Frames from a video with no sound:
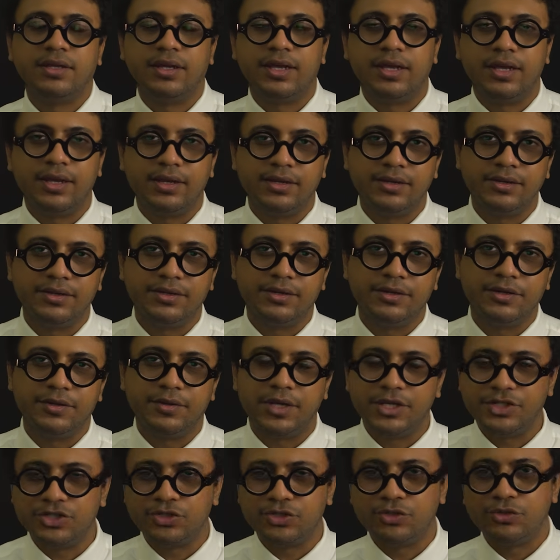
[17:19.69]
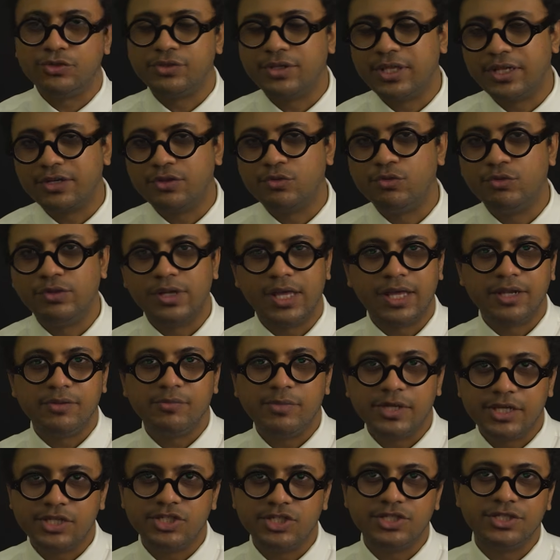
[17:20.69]
And I showed you that cool
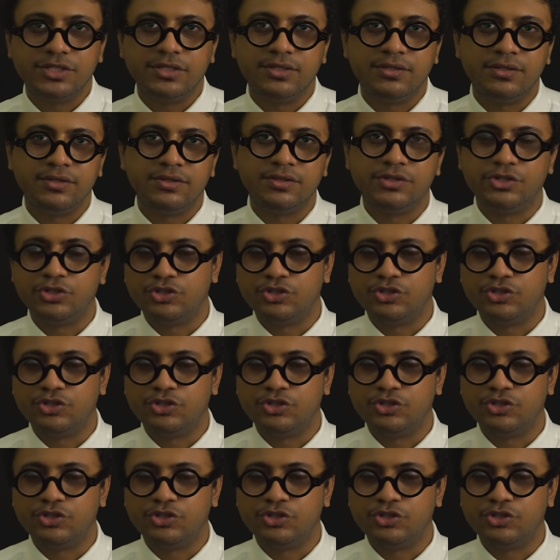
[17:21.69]
animation